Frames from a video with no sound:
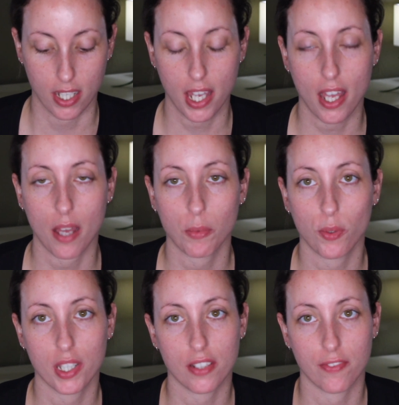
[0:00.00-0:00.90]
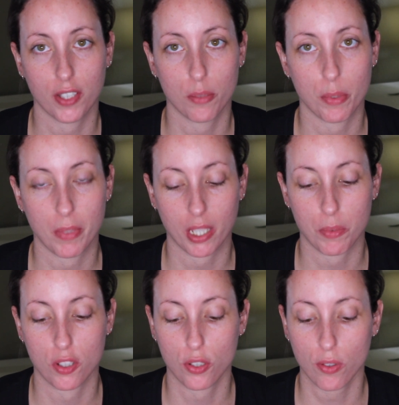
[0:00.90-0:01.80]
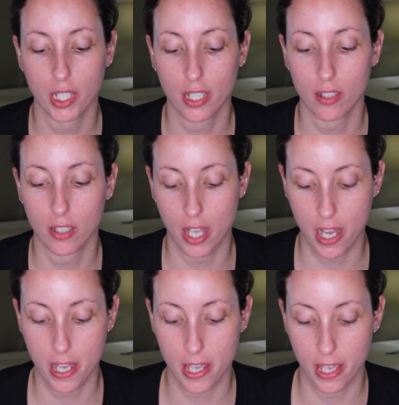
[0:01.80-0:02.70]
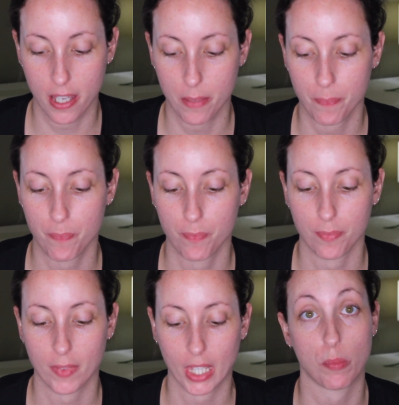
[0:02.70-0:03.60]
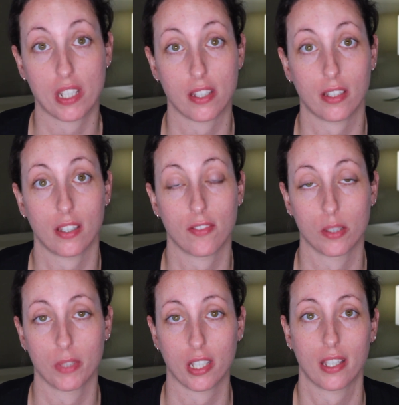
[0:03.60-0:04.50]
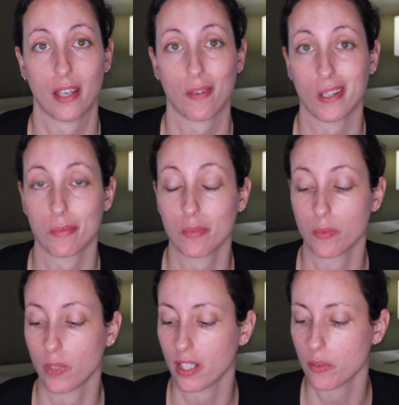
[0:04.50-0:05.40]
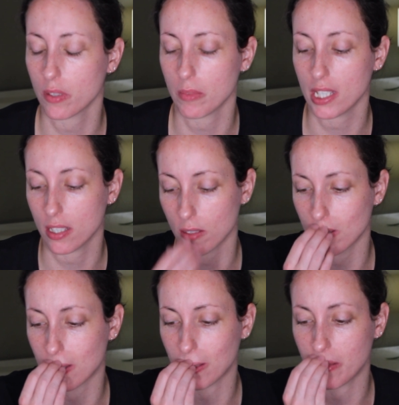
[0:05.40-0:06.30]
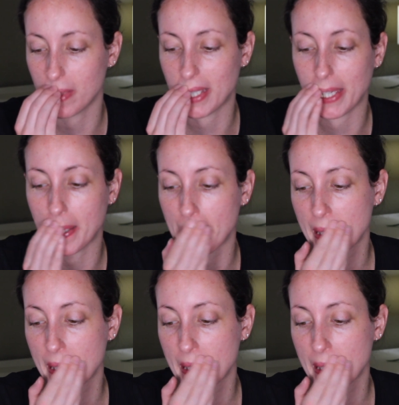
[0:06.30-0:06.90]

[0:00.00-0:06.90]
Today I'm going to film a makeup tutorial. I am basically filming a get ready with me, so it's going to be